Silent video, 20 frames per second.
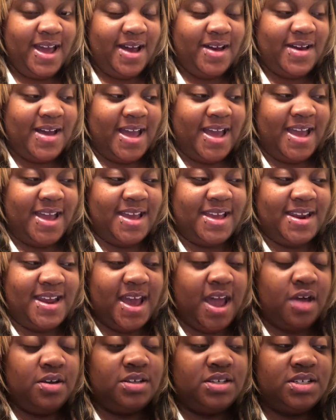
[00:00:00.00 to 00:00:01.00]
Okay, and
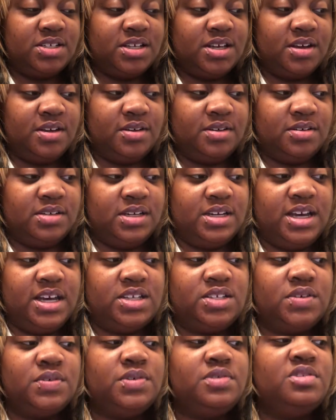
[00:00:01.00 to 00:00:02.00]
also the
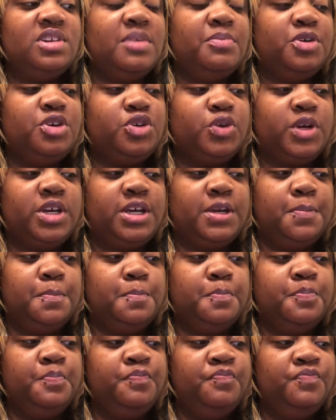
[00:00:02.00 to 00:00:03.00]
next one, number 3,